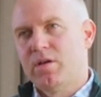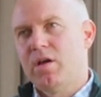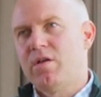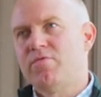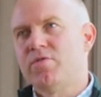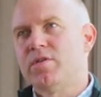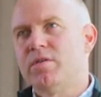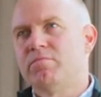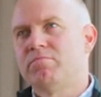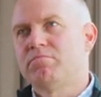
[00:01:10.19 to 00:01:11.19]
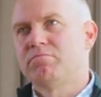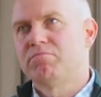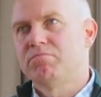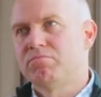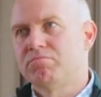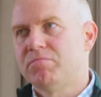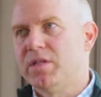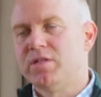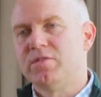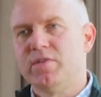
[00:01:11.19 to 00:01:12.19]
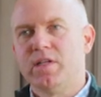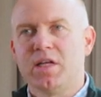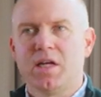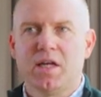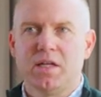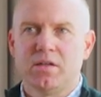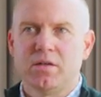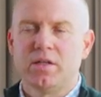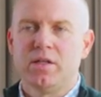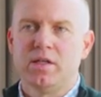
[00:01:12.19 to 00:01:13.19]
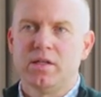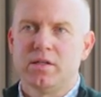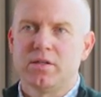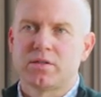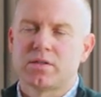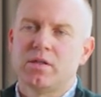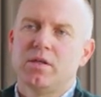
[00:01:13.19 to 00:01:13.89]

Over the intervening 8-9 years,